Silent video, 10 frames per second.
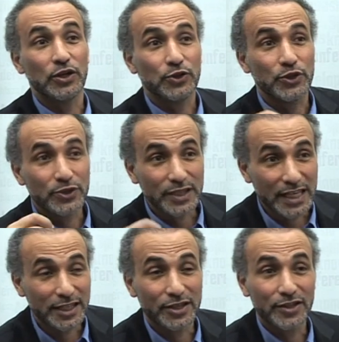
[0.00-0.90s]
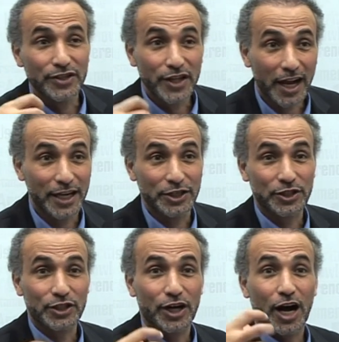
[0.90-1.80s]
you need the
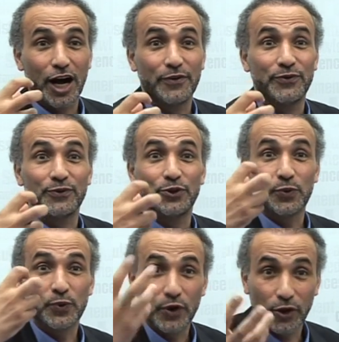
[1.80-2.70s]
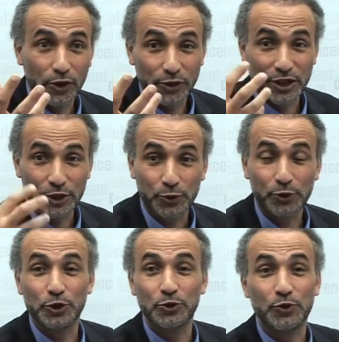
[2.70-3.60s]
knowledge of the world in
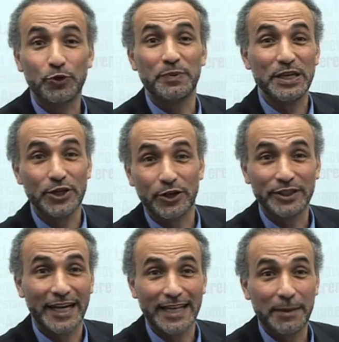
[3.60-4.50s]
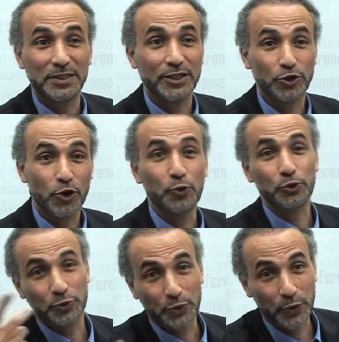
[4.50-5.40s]
order to go beyond adapting the law
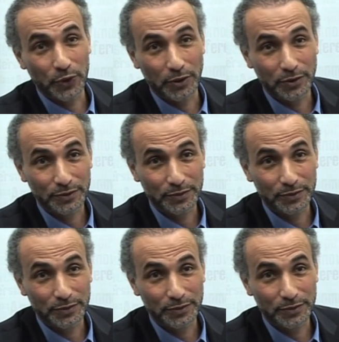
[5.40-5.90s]
to the world.